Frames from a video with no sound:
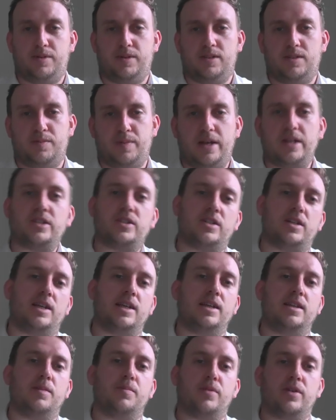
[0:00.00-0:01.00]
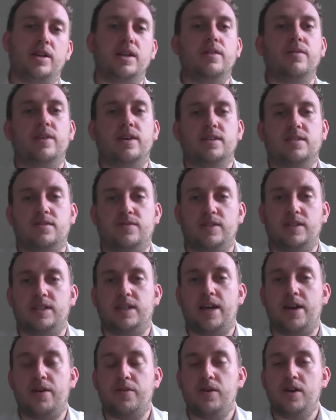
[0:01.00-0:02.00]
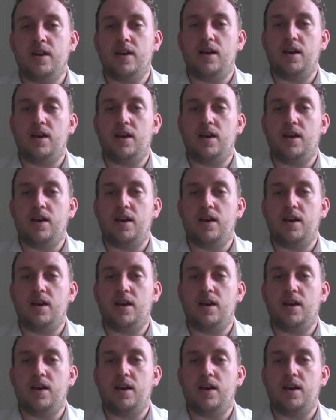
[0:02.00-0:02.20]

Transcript: especially in the previous video.